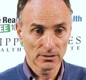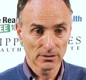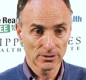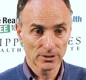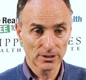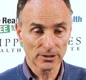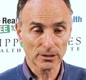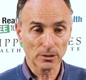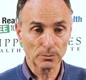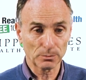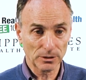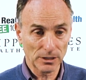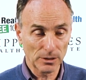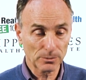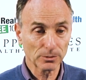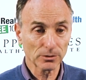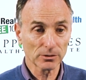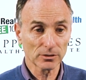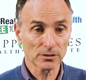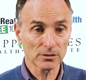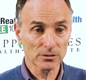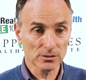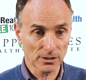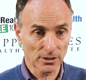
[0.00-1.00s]
that the
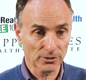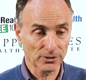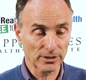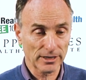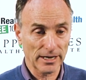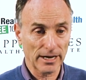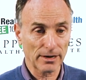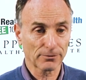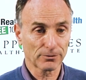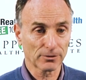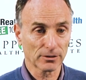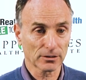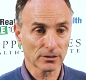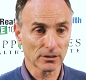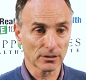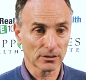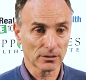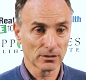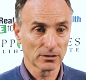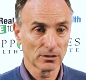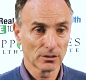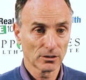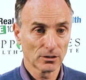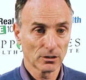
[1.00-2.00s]
people in southern Africa
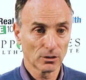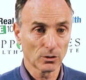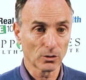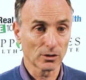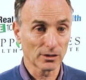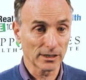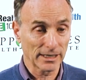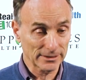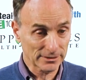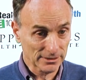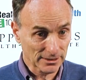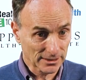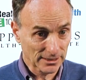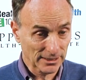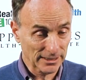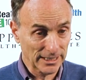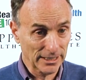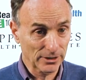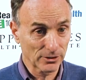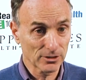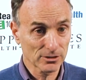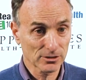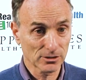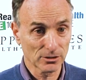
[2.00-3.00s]
who are like the
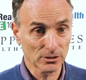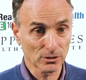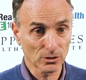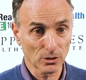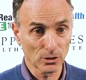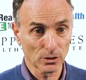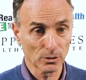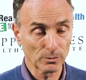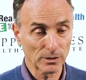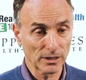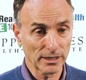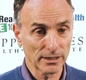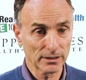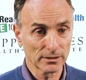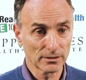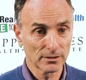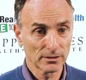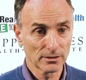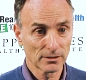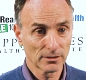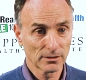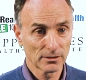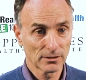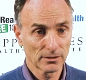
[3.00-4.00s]
canaries in the coal mine,
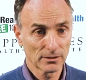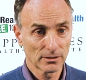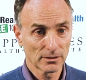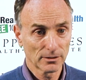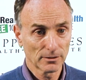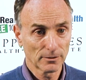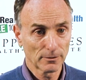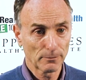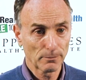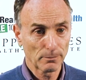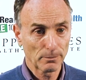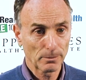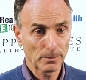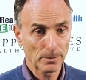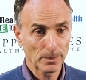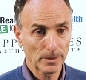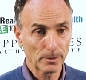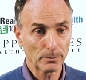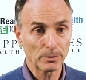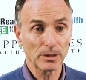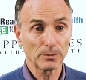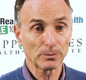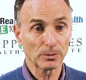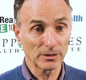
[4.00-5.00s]

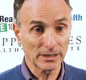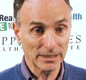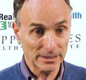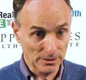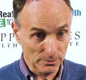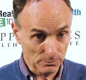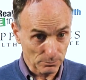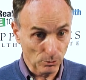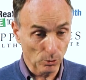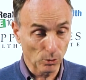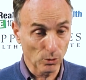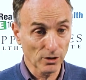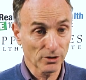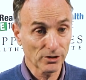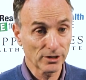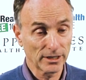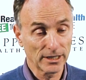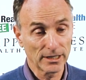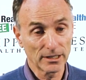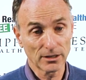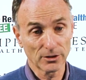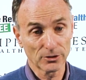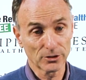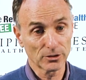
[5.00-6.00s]
the people eating more than
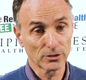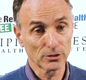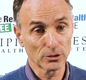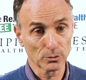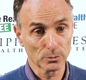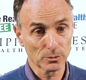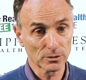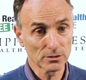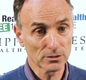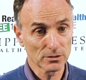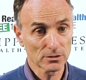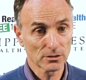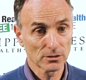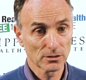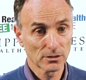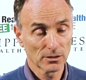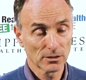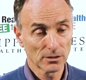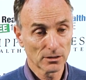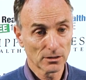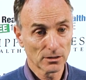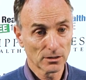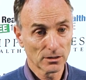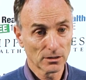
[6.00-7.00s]
any other humans,
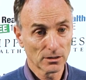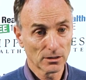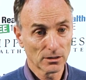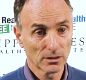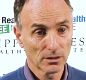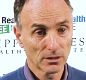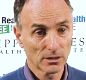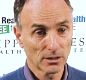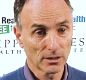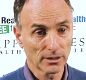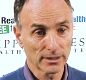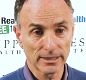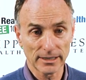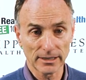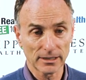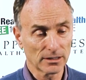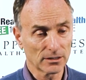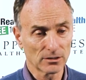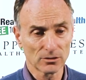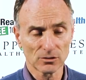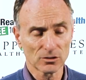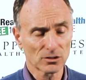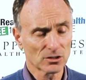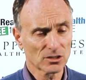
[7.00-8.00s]
are
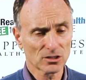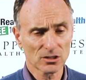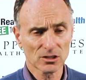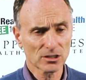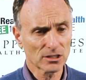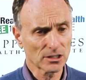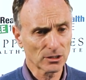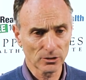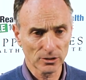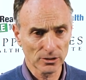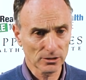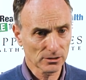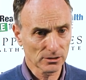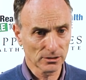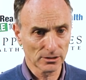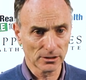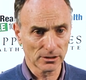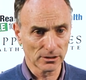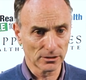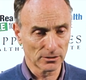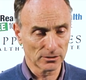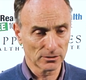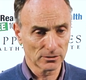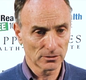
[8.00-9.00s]
getting seriously
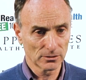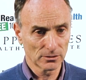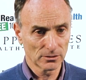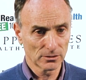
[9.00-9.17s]
ill.